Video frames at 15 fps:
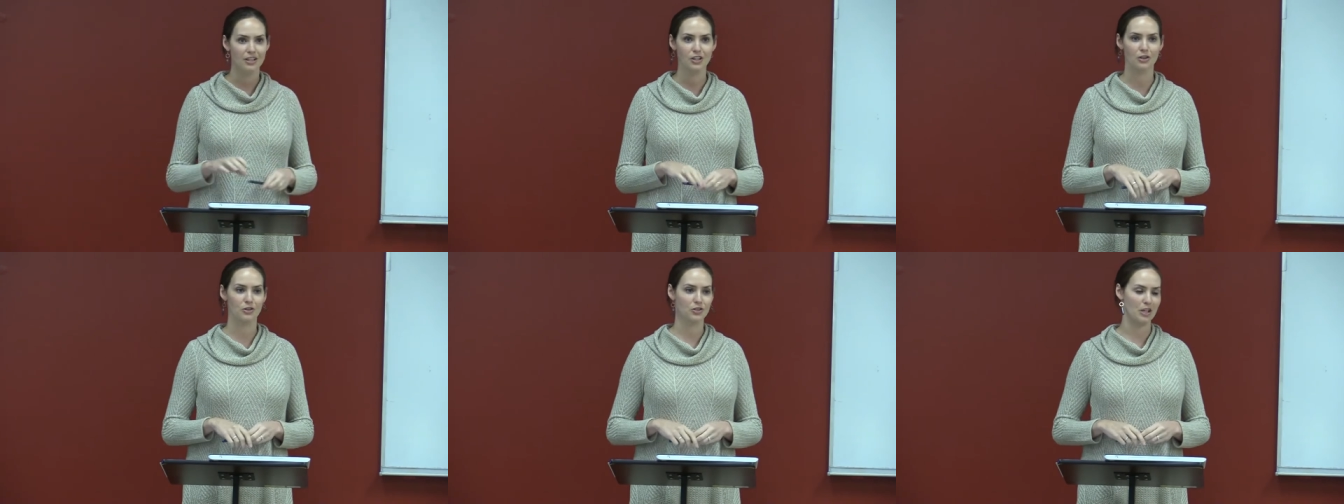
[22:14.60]

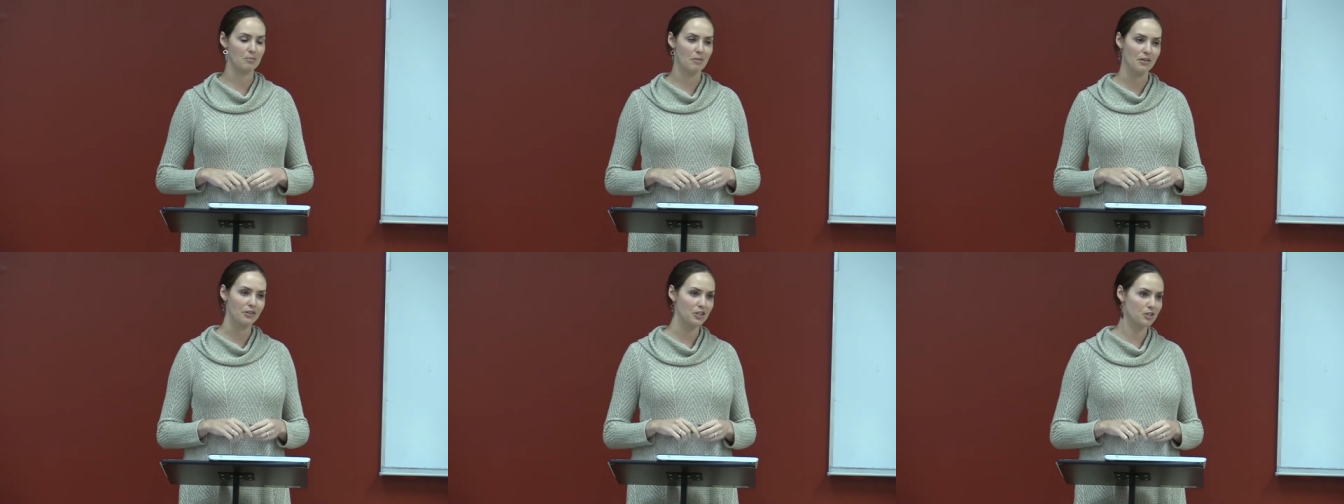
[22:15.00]
You know, there's like
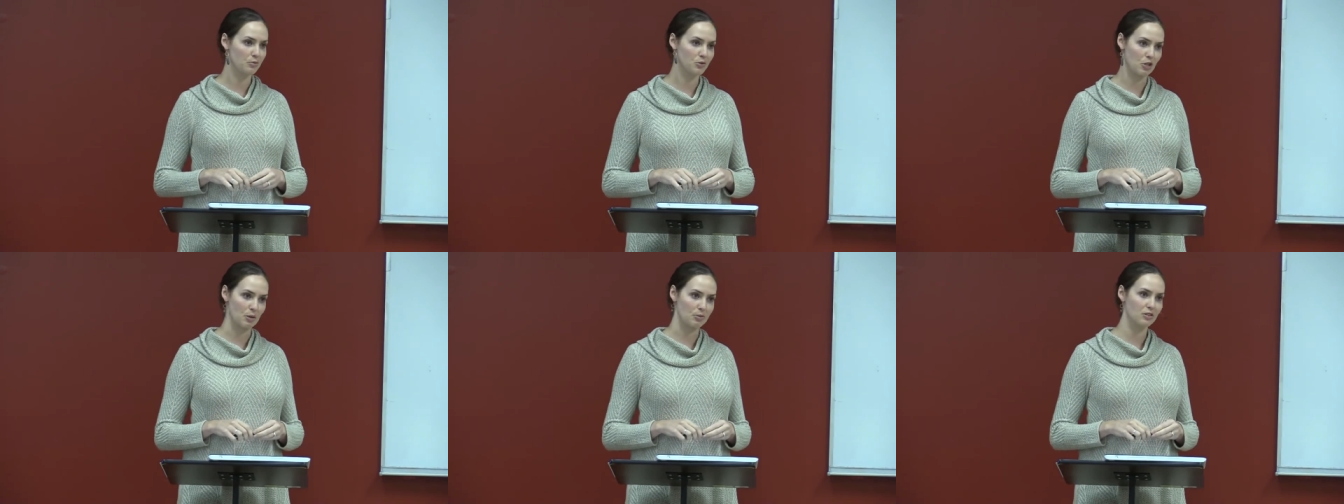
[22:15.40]
monthly
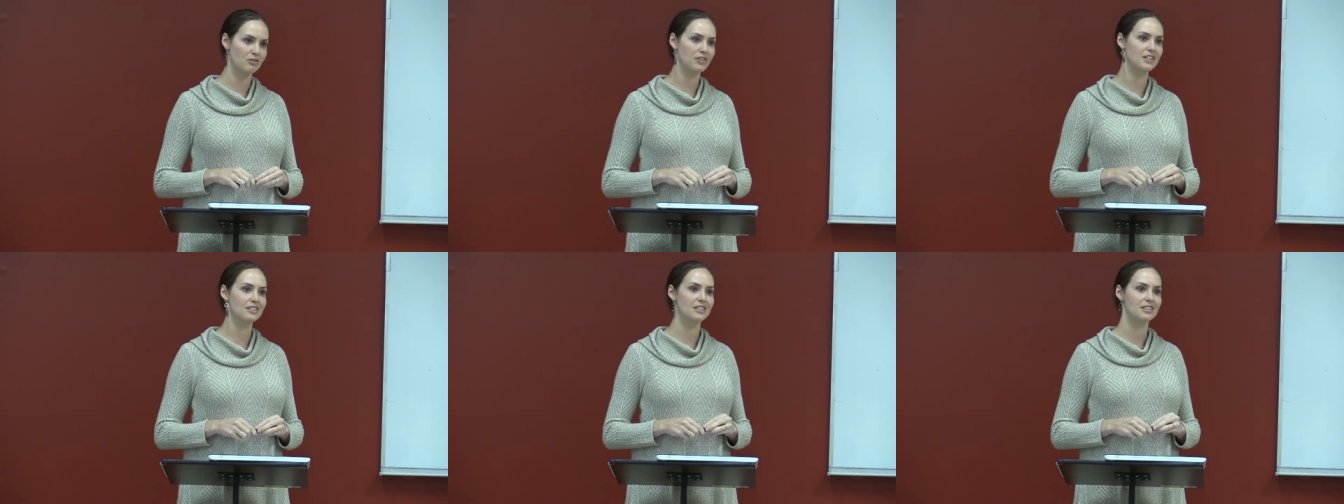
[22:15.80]
subscription
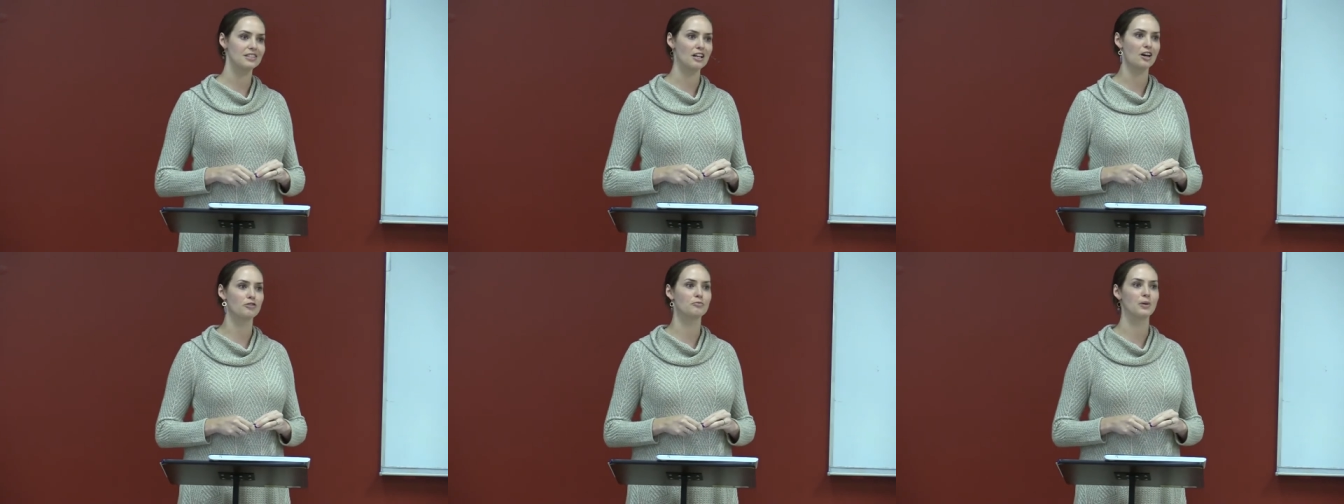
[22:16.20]
fees and
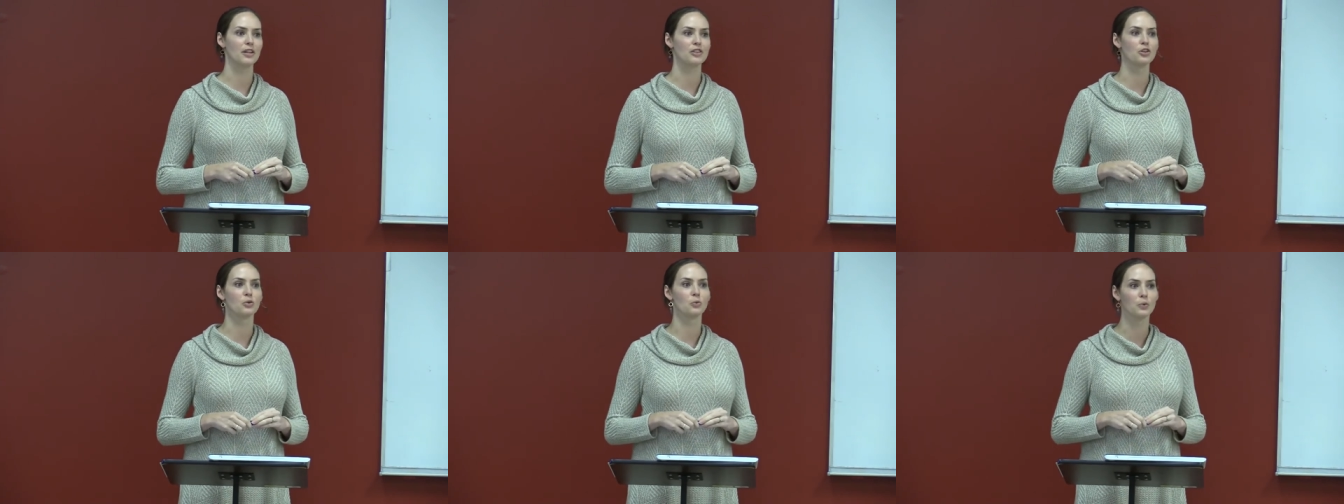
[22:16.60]
stuff,
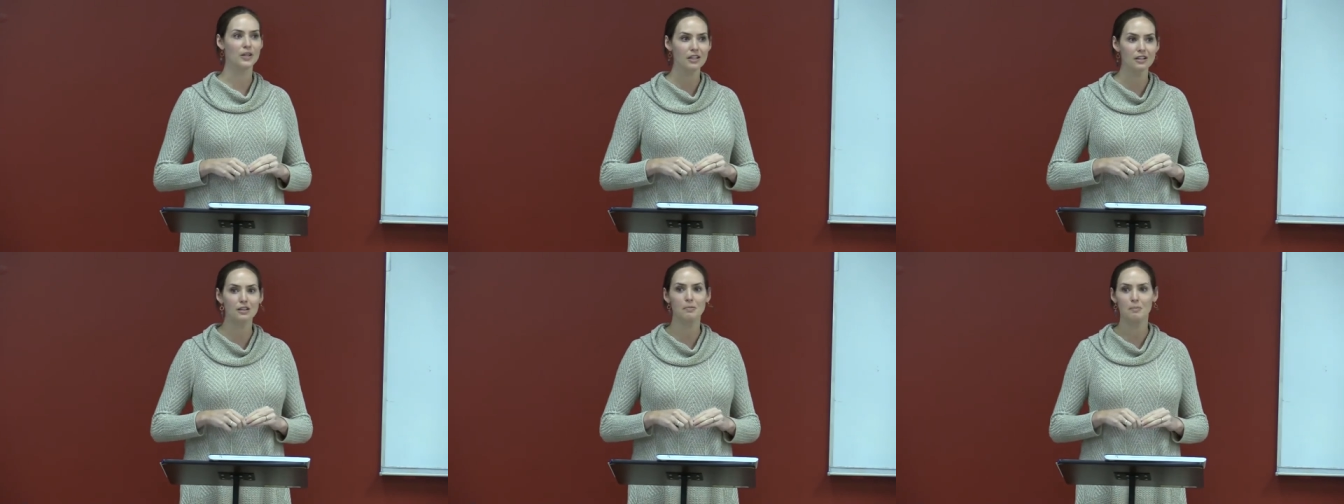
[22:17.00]
but the
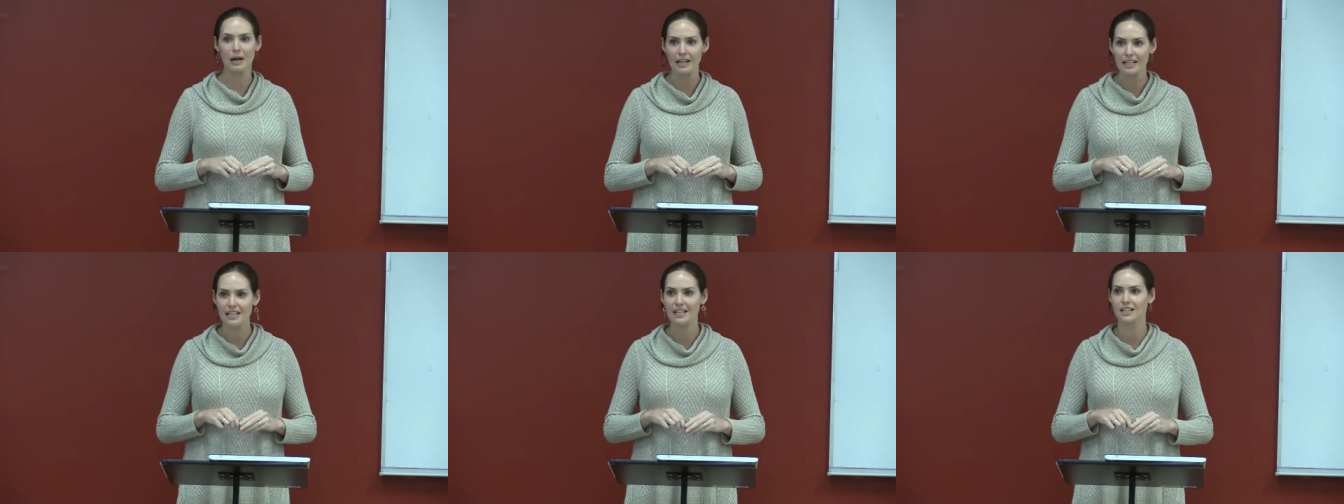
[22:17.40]
real
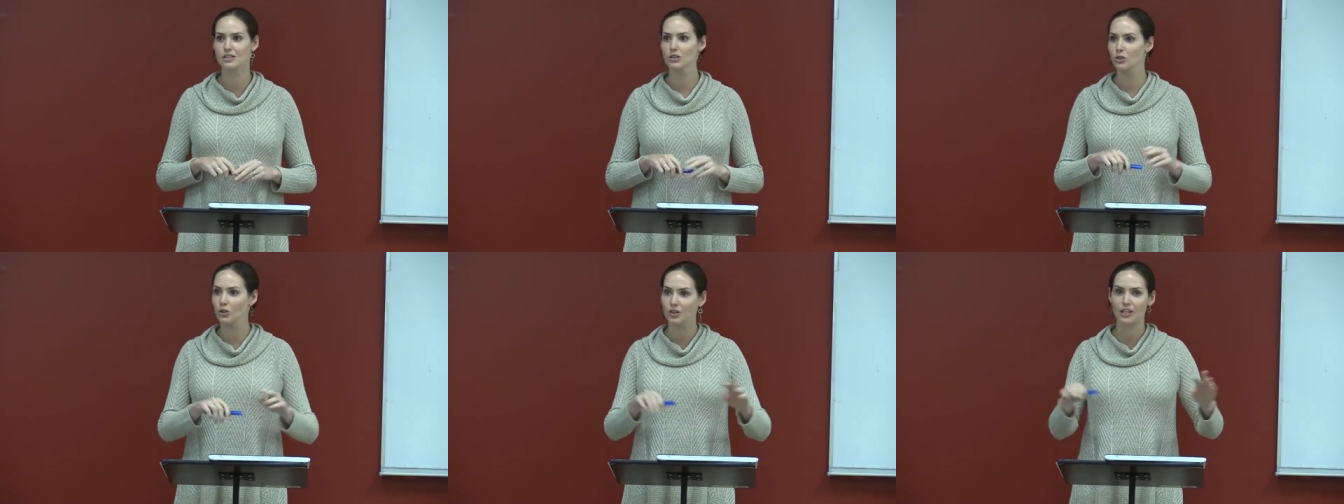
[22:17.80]
money
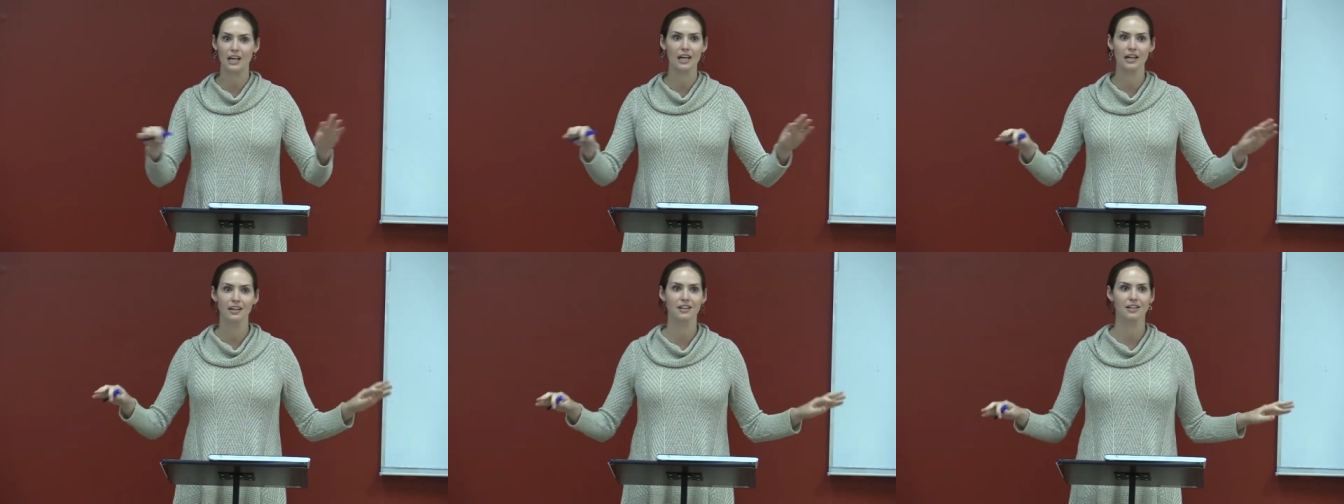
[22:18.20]
is
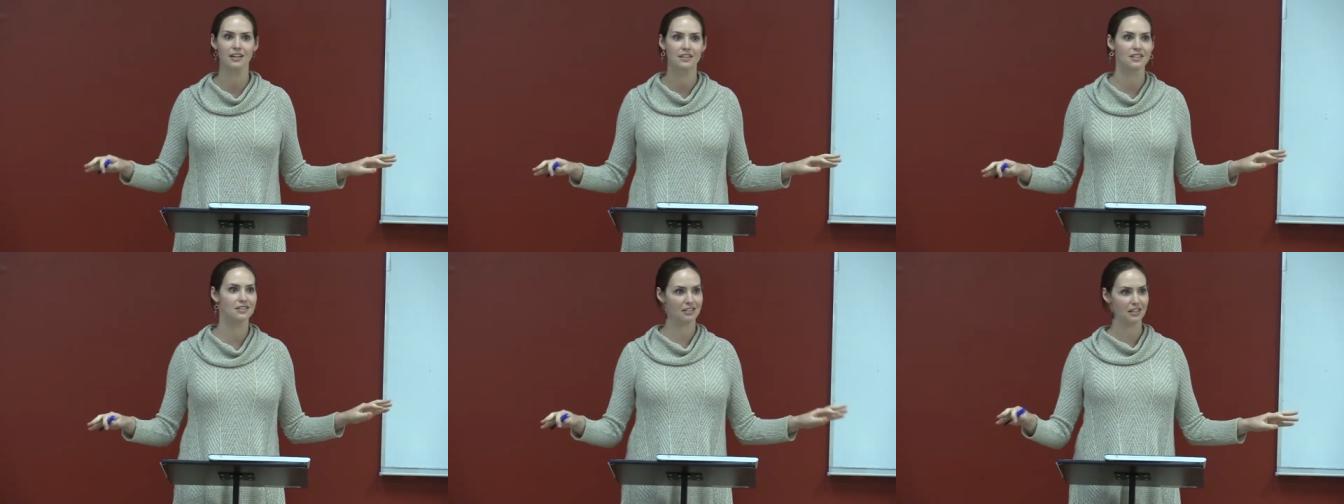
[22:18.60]
lurking
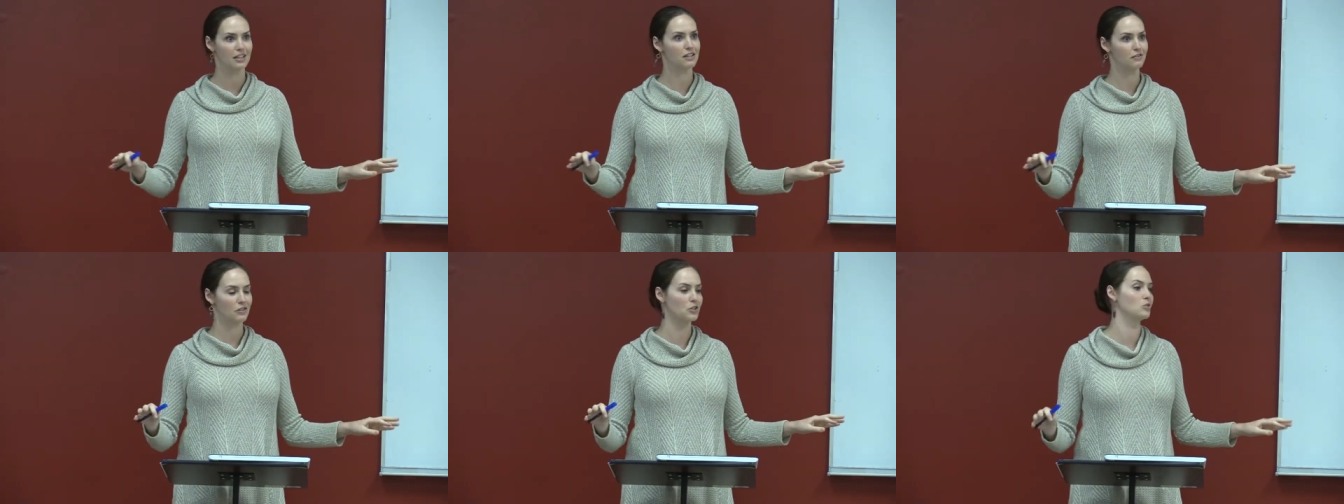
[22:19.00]
in the
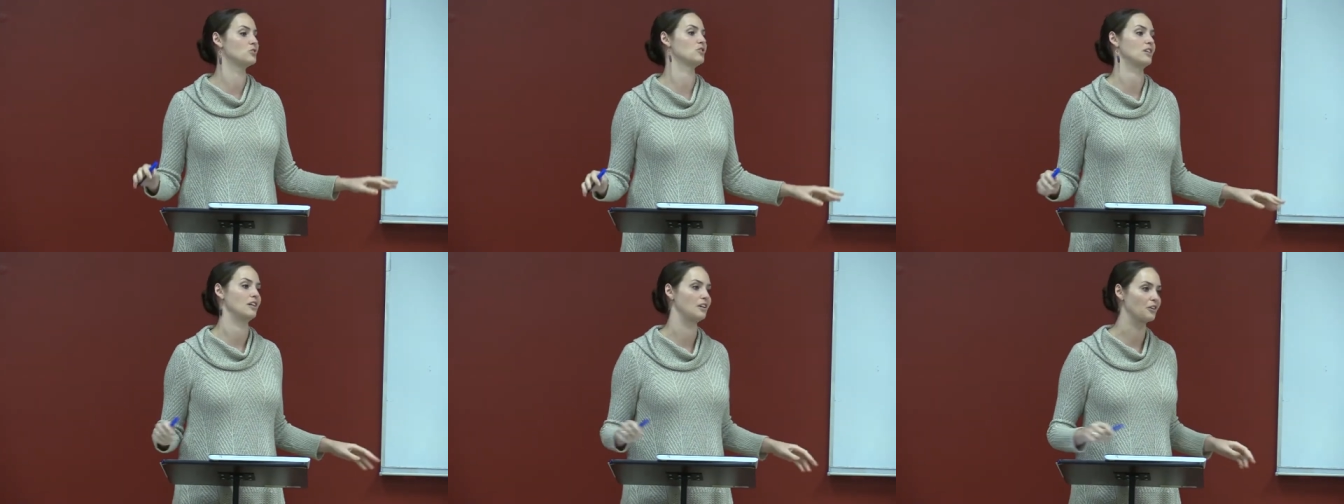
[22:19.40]
city of
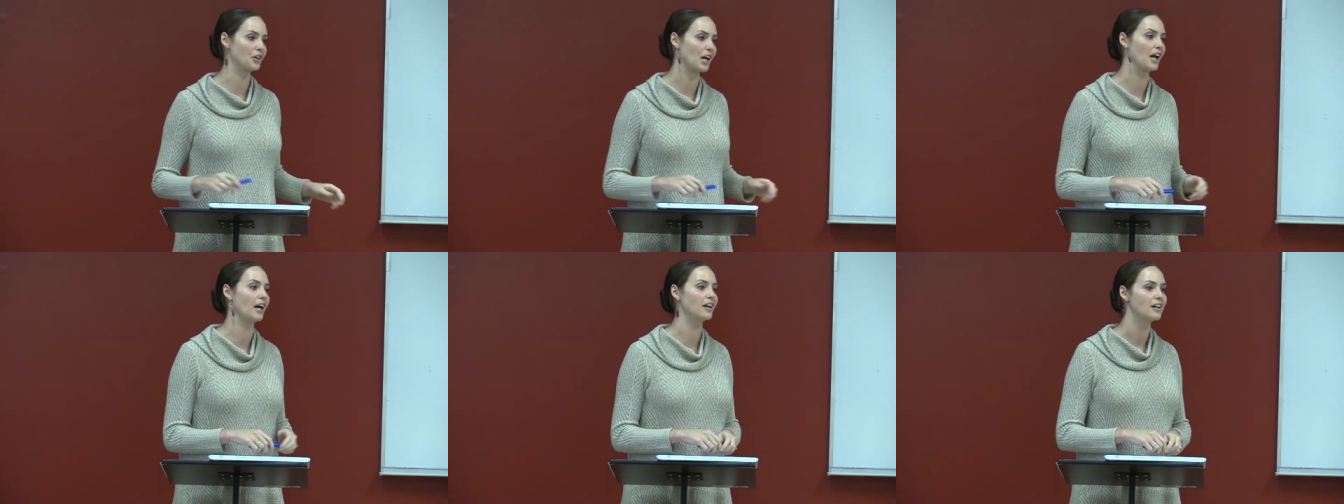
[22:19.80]
Houston,
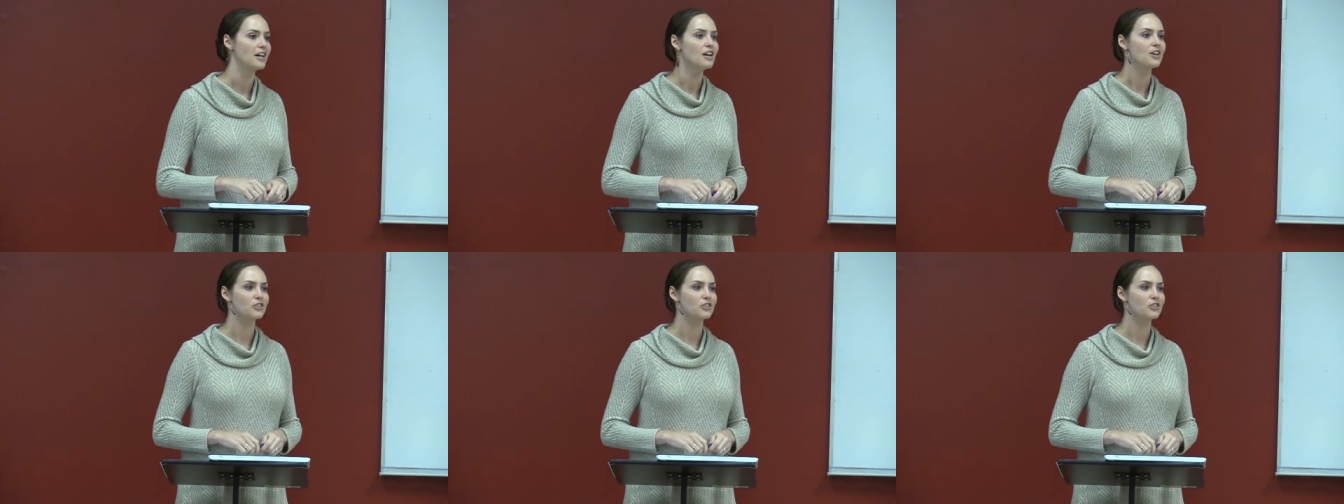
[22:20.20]
okay?